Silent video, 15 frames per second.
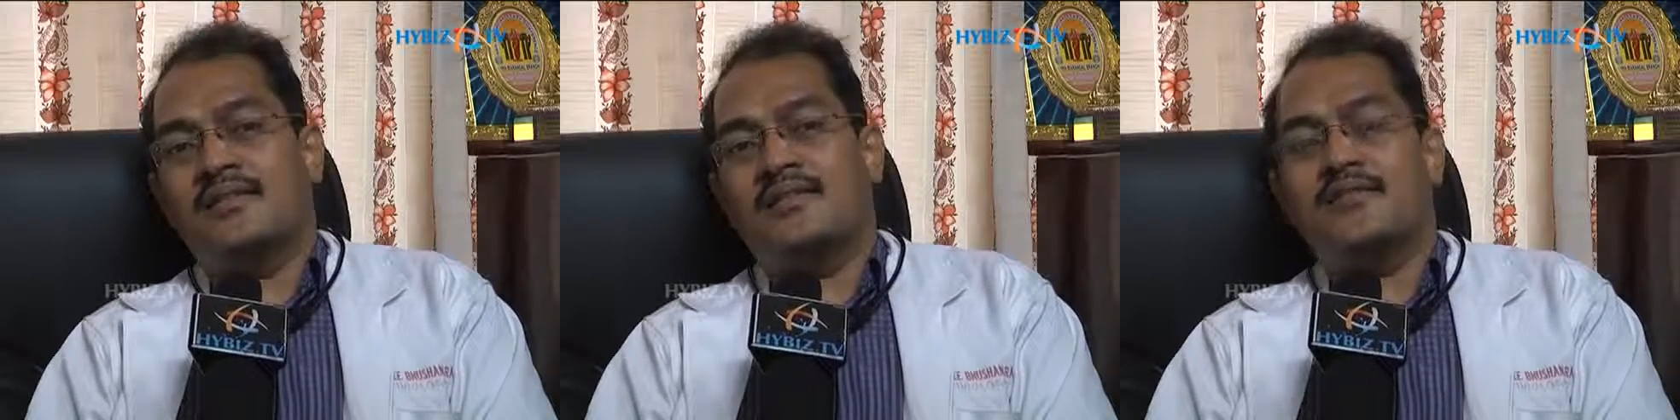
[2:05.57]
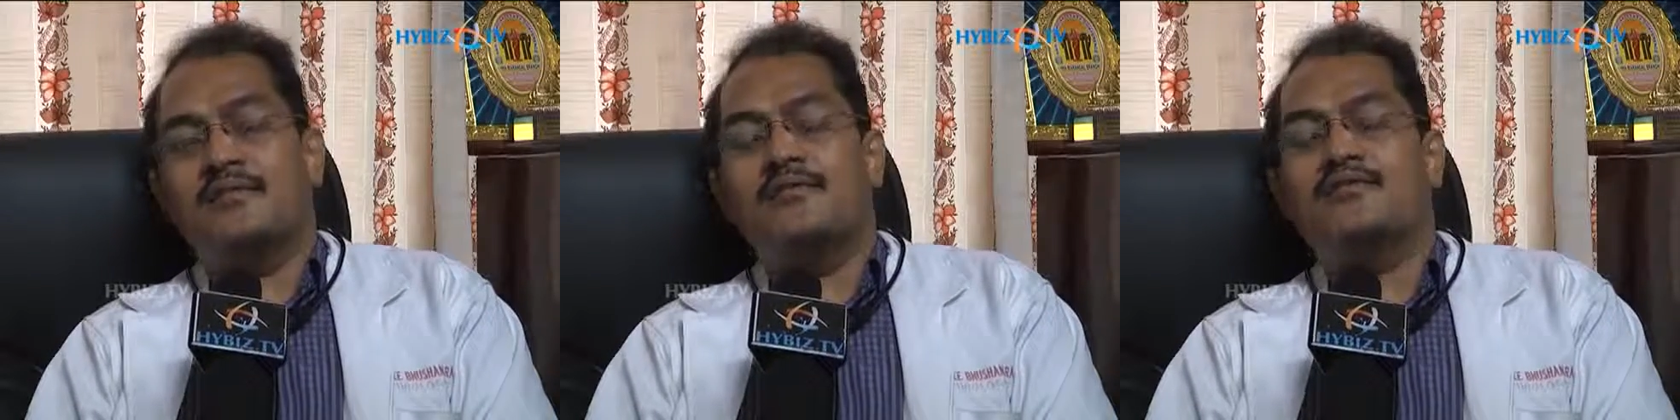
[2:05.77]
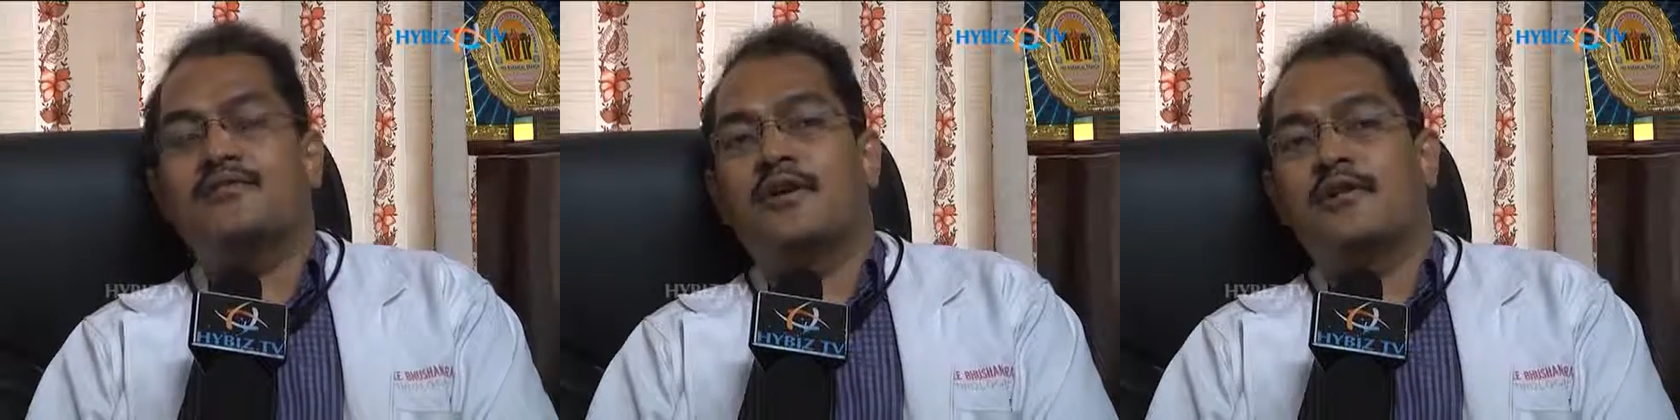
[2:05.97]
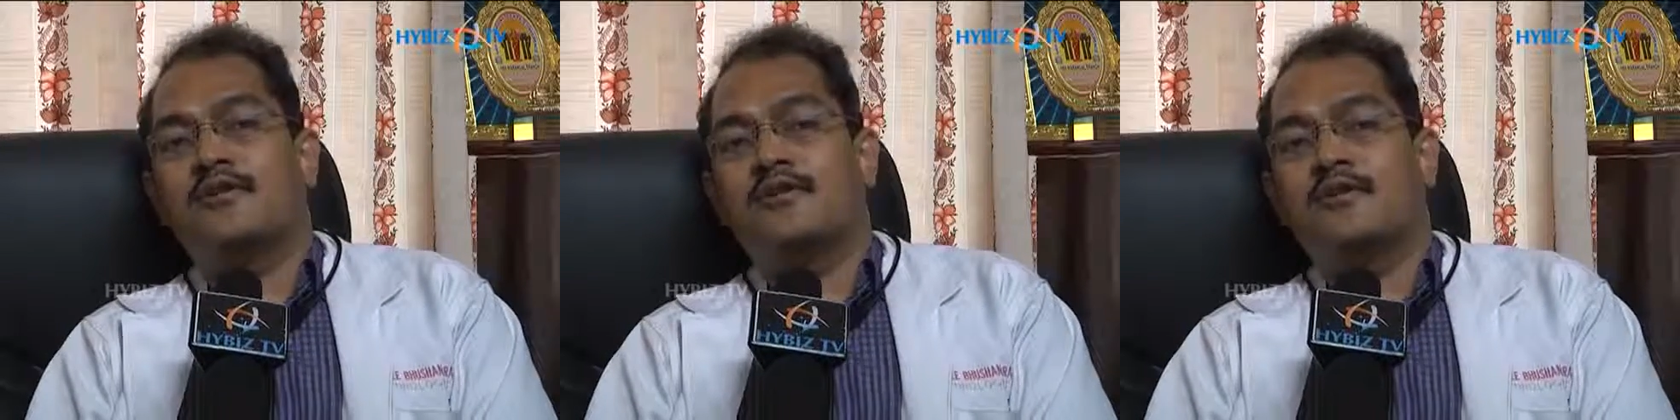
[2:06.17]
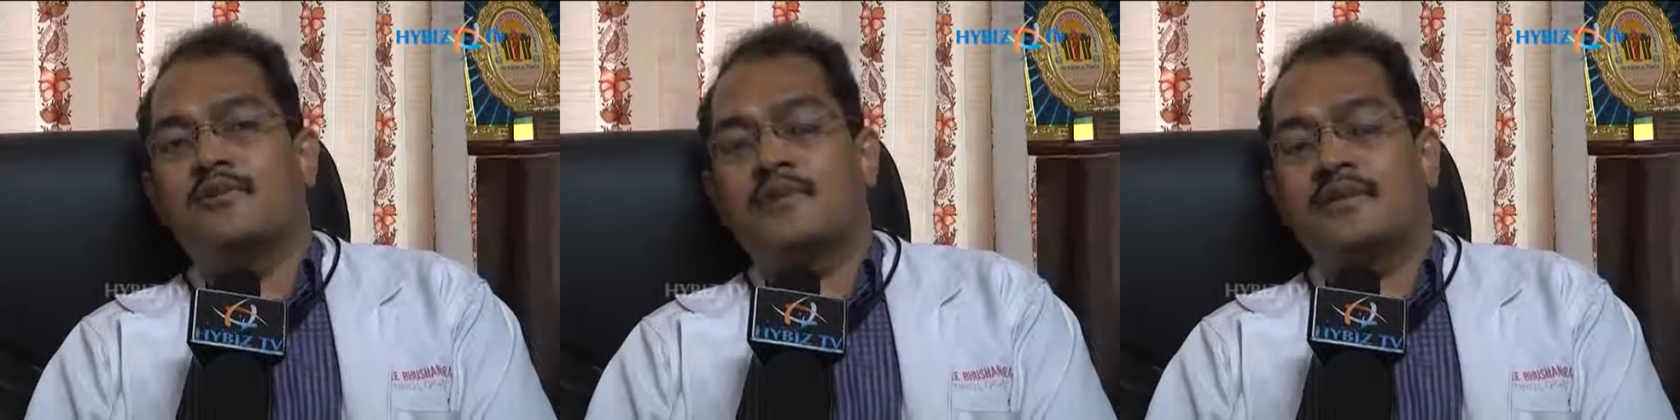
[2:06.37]
get a good
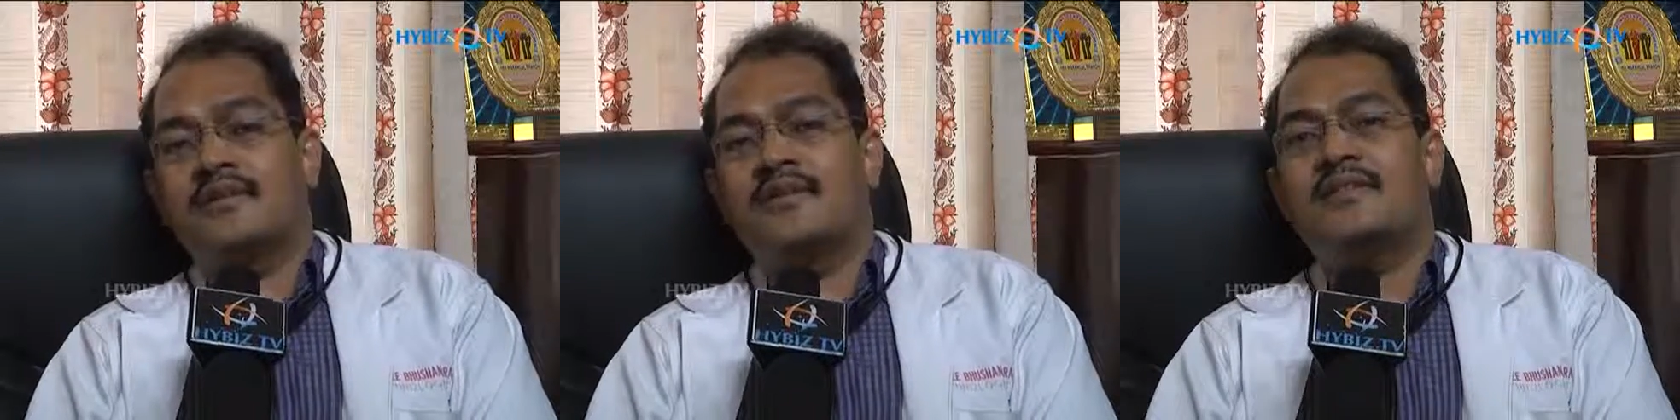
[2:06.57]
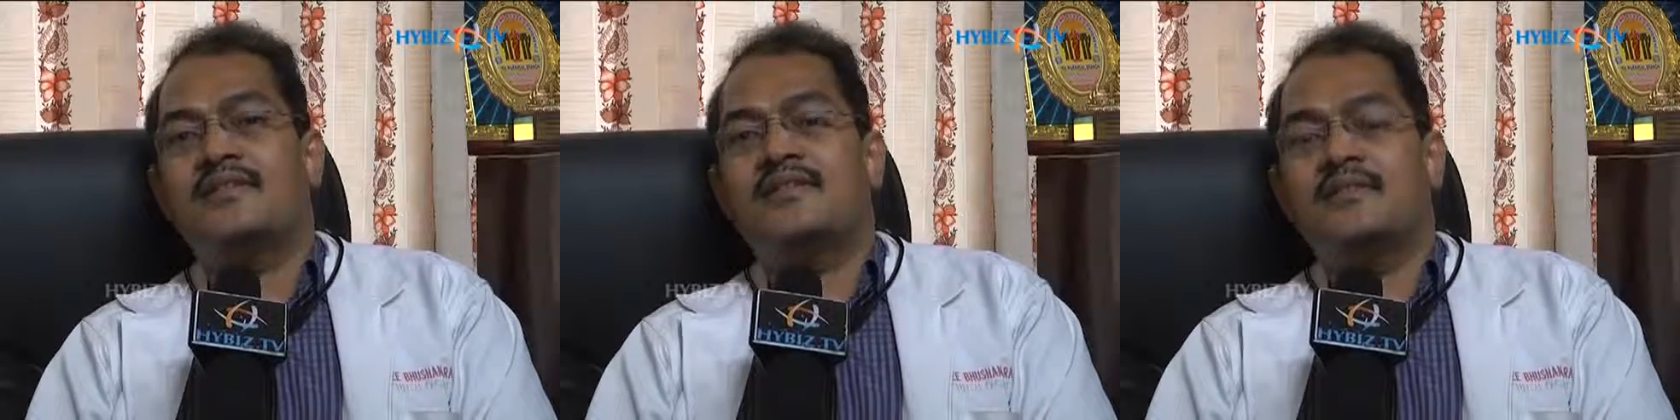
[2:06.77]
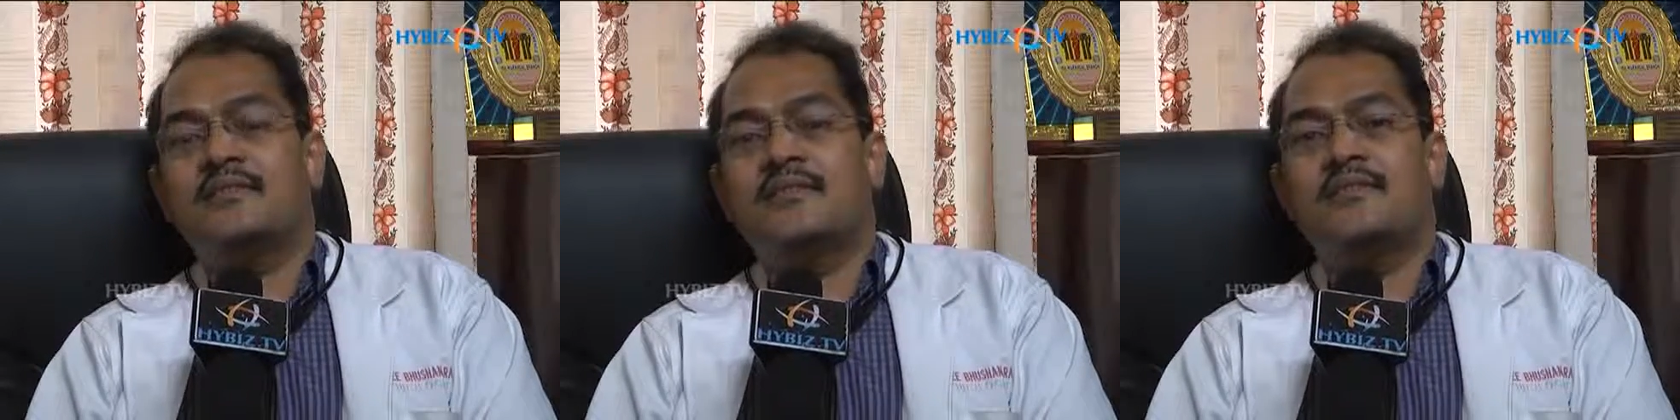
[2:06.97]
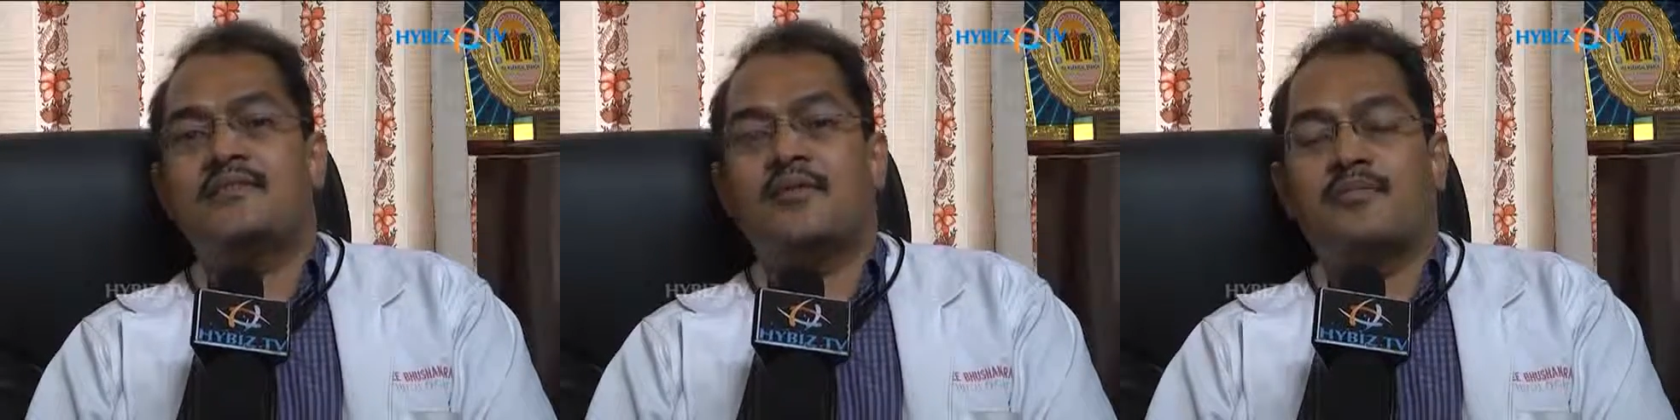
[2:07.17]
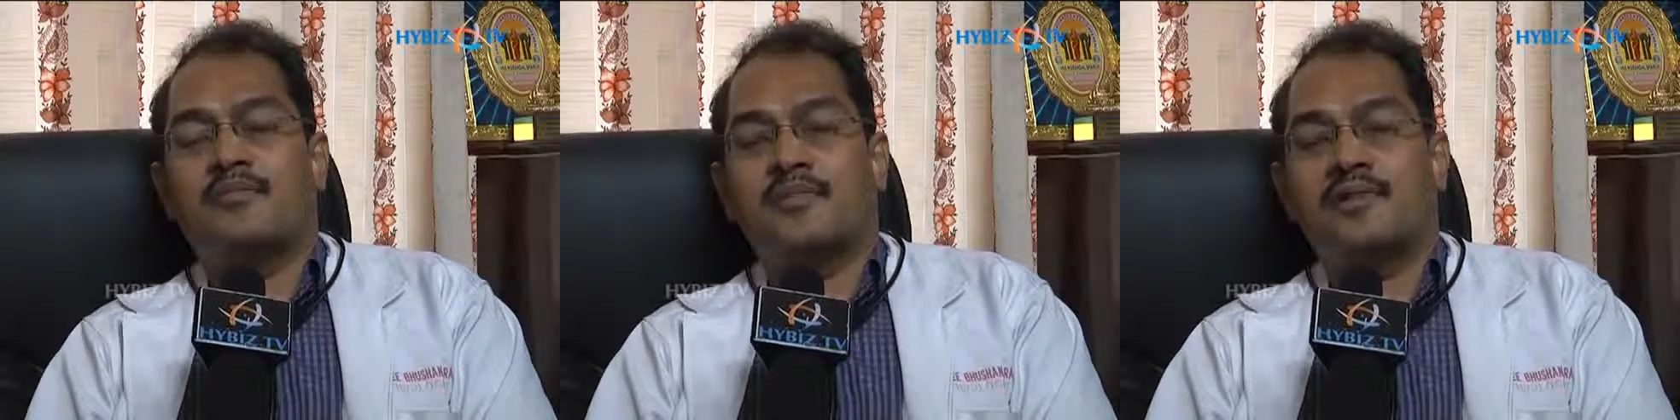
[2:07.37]
follow up and get a treatment
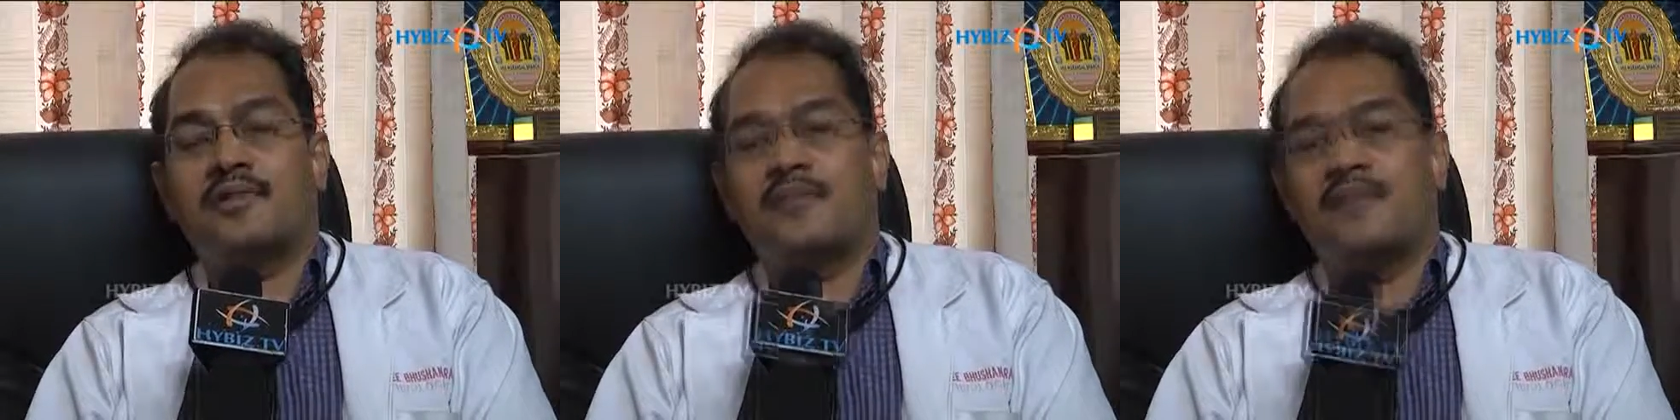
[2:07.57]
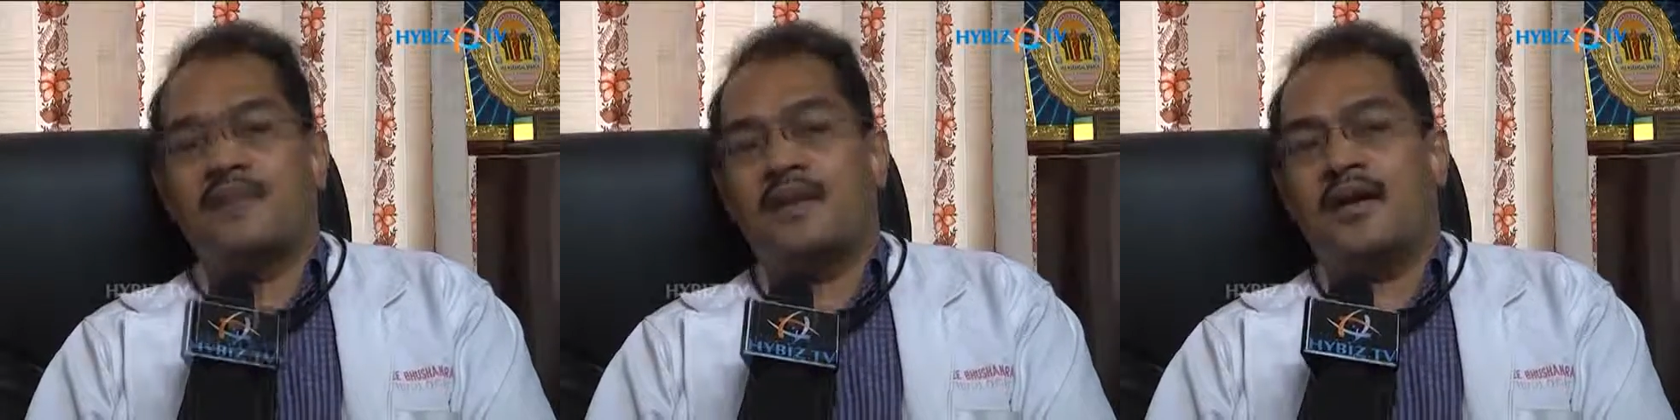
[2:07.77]
properly.